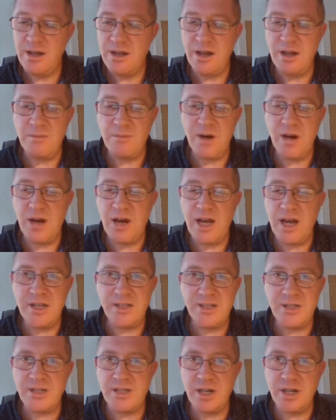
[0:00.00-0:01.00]
None of my
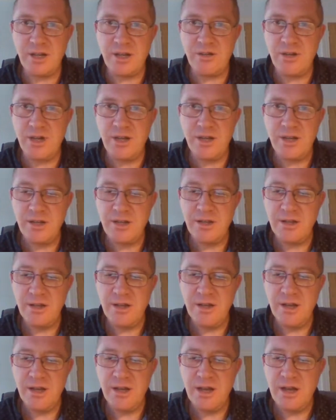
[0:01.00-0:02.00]
lads is hungry.
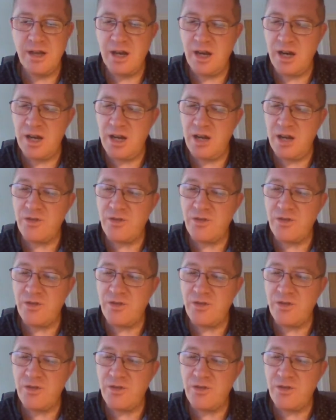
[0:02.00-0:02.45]
And